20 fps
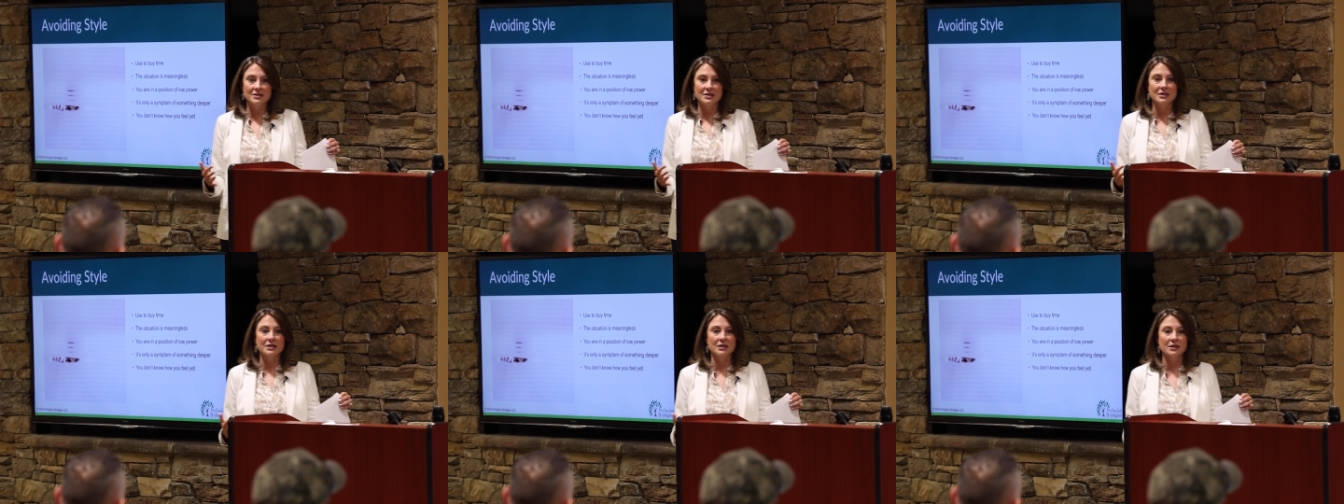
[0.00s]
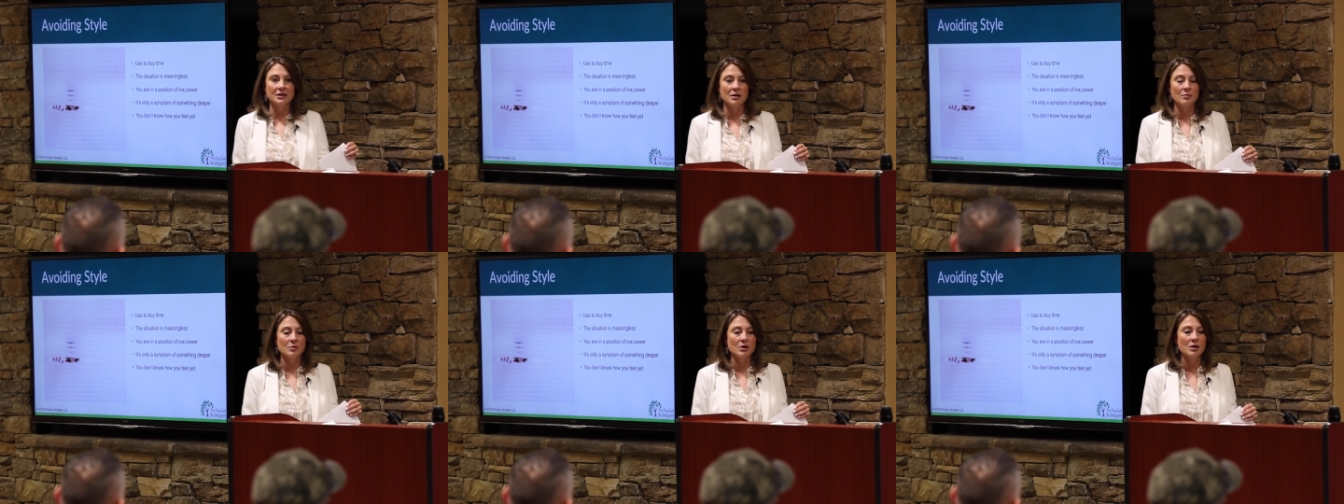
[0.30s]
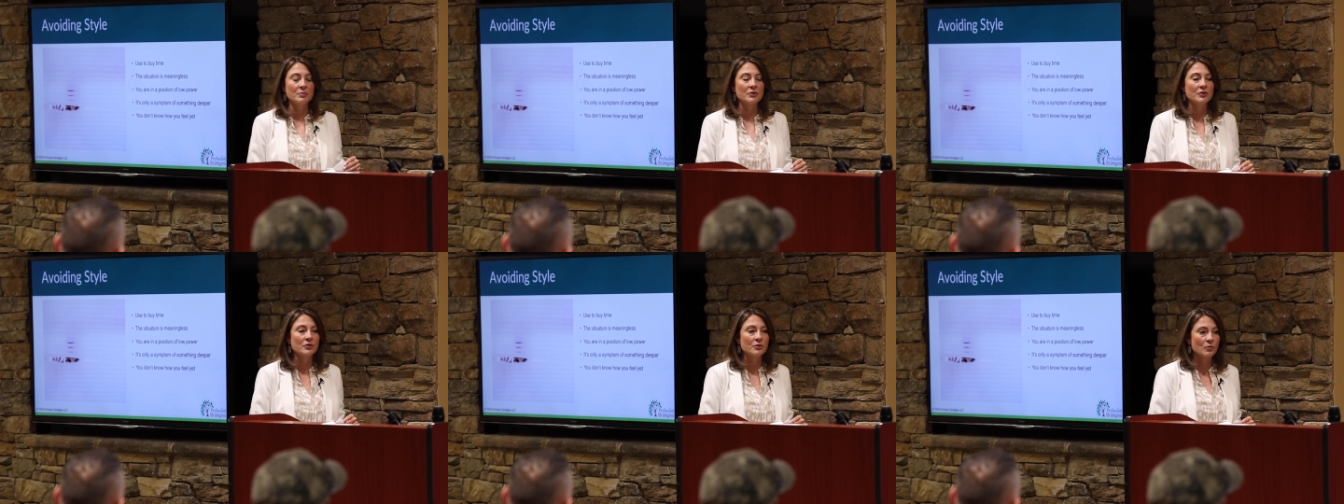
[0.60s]
that can come
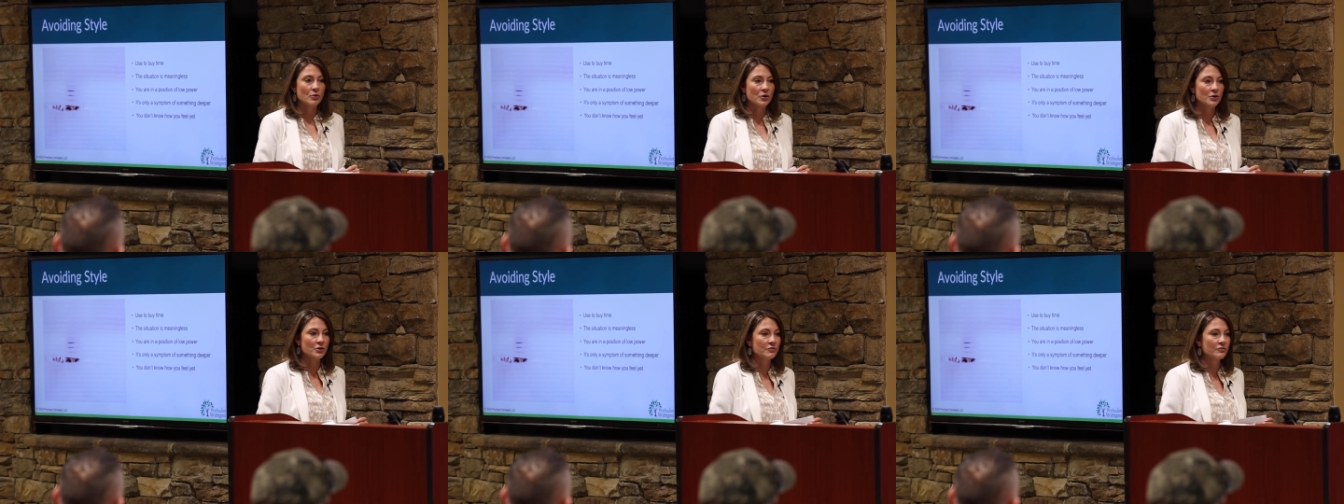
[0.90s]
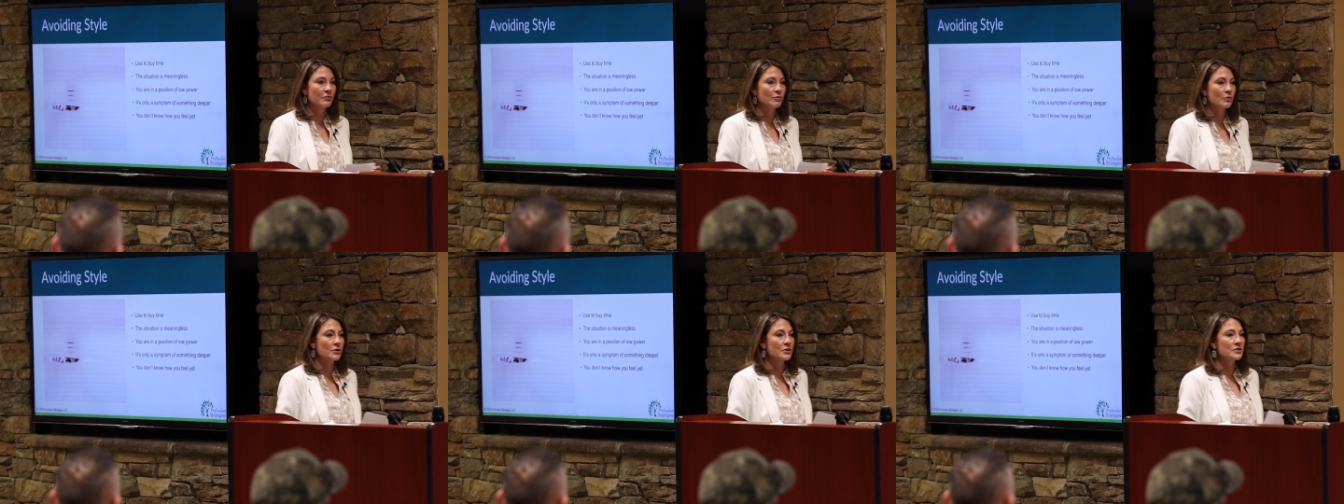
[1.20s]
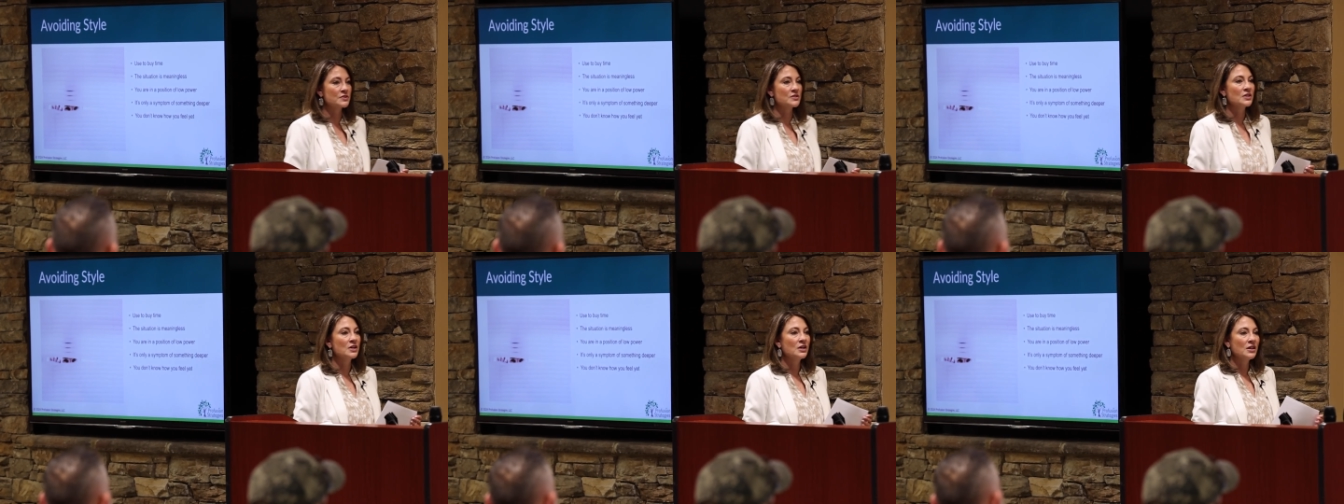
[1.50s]
up in the
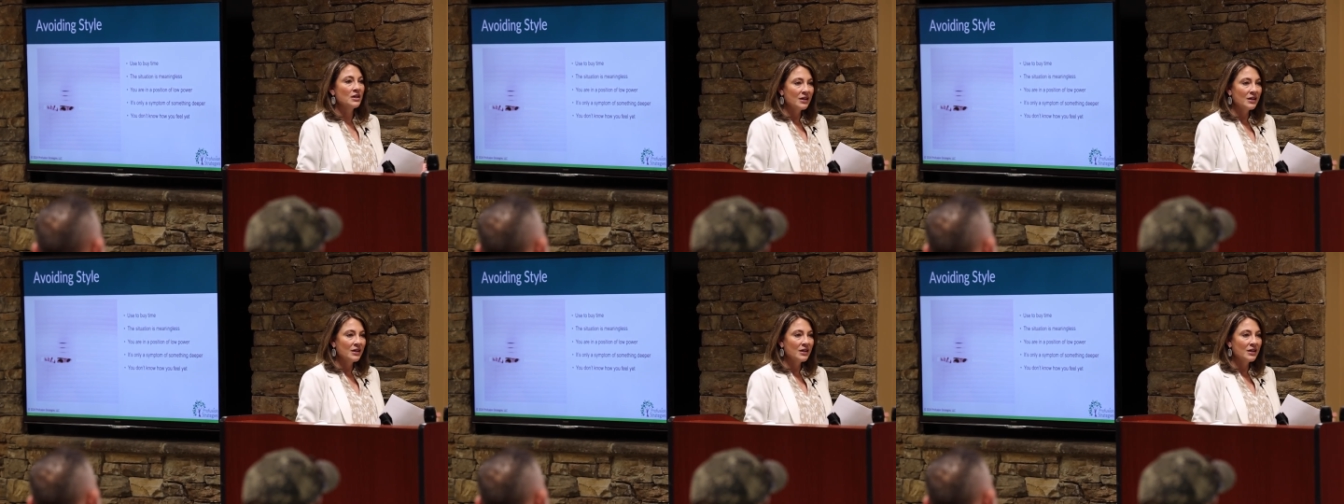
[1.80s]
workforce.